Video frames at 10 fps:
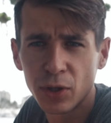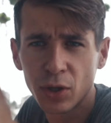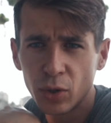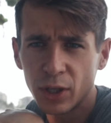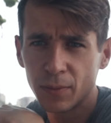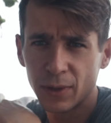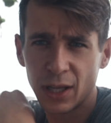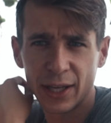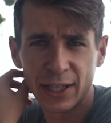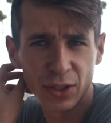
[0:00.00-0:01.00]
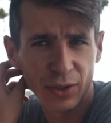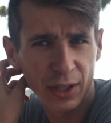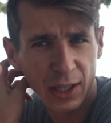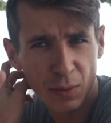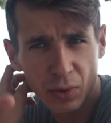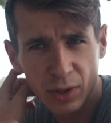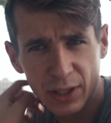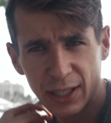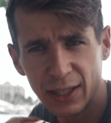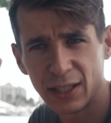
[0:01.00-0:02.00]
including the links to the gimbal
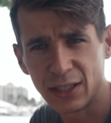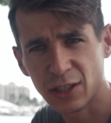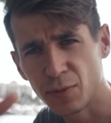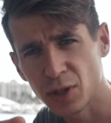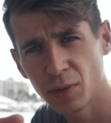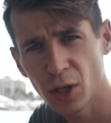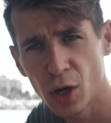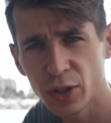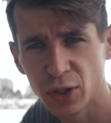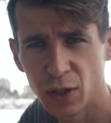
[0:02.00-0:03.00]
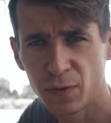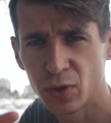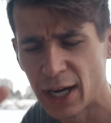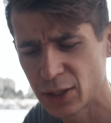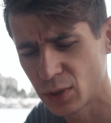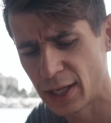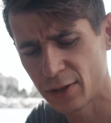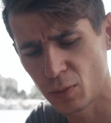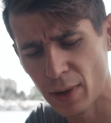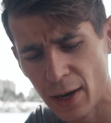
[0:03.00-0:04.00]
in the description below, so if you guys would
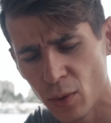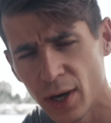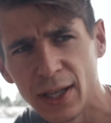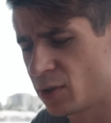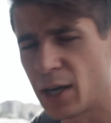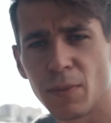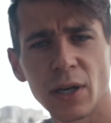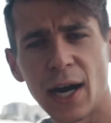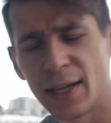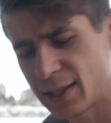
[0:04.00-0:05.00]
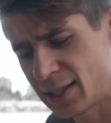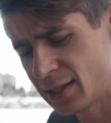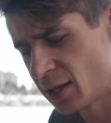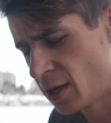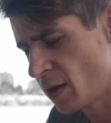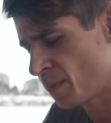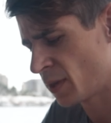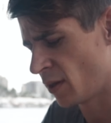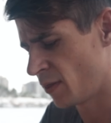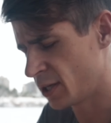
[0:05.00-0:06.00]
like to buy one, if you like my content,
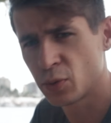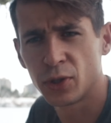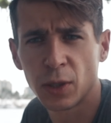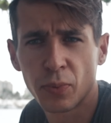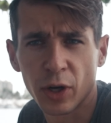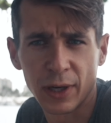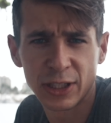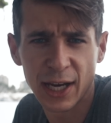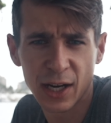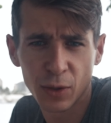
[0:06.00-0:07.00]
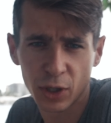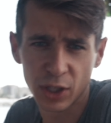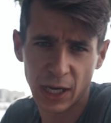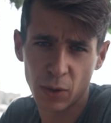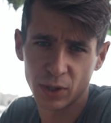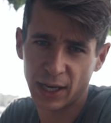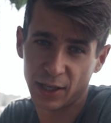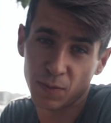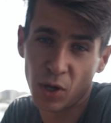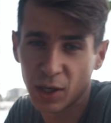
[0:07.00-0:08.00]
this will support my channel because I will get a small